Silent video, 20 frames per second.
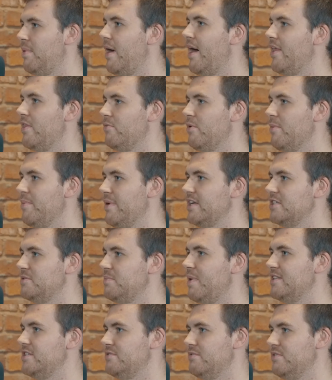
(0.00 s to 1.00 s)
The part that will be
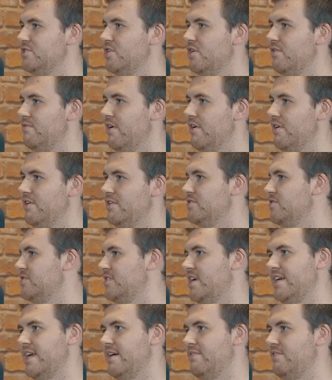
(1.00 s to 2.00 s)
expecting return value
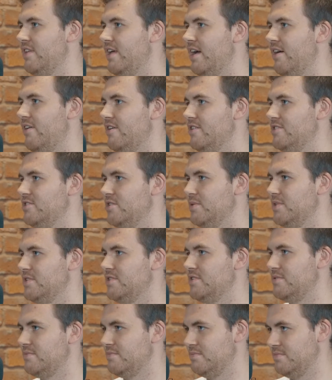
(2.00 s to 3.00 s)
doesn't get given the error, so
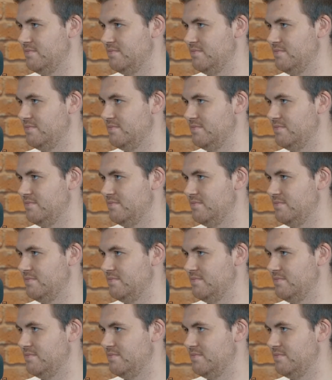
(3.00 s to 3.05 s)
it's...